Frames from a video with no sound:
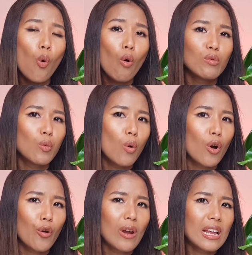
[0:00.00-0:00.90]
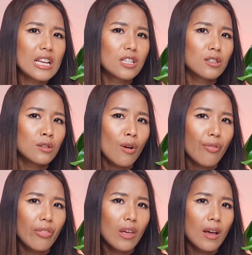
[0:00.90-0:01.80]
overwatering is
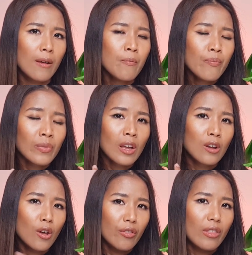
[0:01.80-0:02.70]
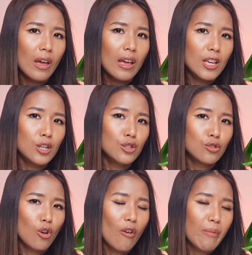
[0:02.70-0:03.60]
not the
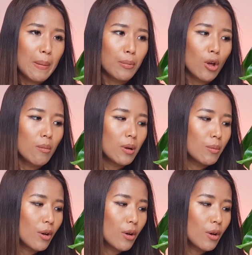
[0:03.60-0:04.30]
issue of my problem.